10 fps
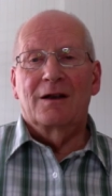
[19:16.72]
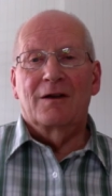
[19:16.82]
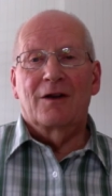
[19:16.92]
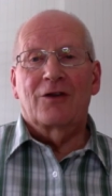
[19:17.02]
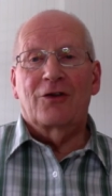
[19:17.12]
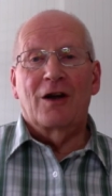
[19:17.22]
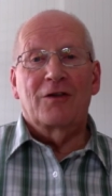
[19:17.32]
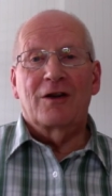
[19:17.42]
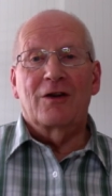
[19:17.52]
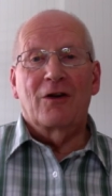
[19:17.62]
The
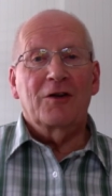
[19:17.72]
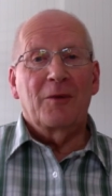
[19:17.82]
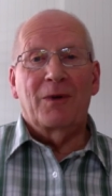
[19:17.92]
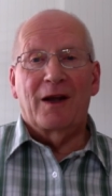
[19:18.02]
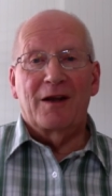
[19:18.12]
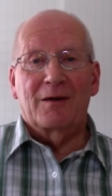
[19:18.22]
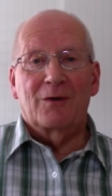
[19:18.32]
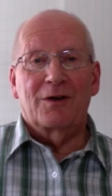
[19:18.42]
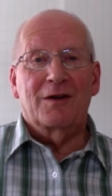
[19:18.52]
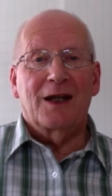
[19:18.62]
church is not a place
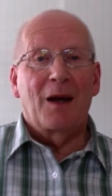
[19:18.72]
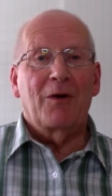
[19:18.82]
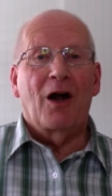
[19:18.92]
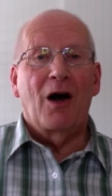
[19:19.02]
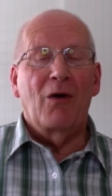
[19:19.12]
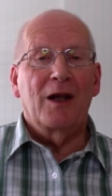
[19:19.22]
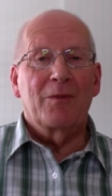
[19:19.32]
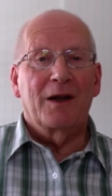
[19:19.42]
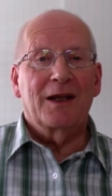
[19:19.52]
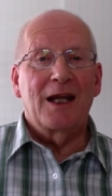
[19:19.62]
which is kept holy
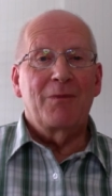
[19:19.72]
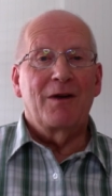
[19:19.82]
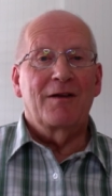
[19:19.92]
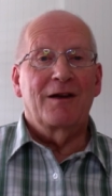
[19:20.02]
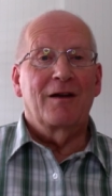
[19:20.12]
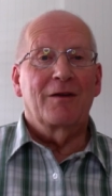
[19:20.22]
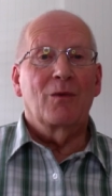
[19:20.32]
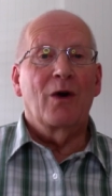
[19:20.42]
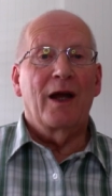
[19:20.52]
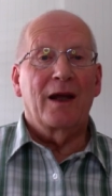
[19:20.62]
by keeping sinners
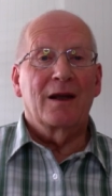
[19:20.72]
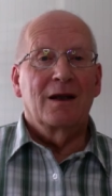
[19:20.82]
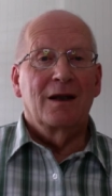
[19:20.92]
away.